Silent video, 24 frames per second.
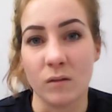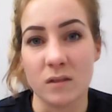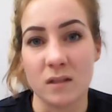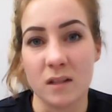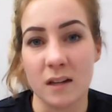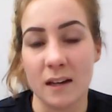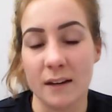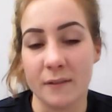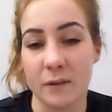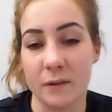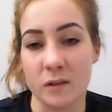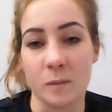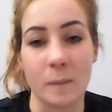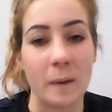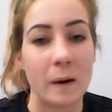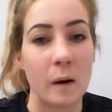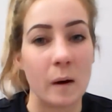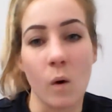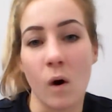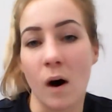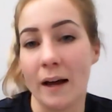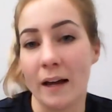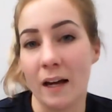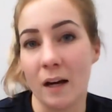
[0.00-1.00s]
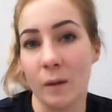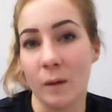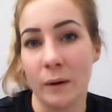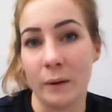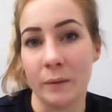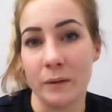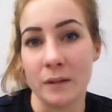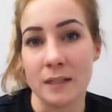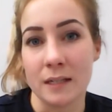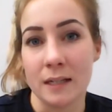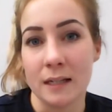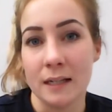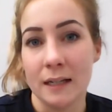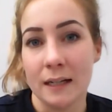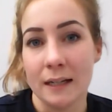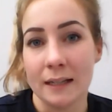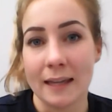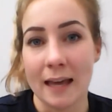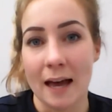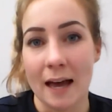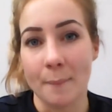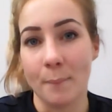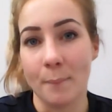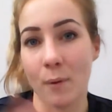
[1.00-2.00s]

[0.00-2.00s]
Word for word: So if it was a bit quiet, we would get a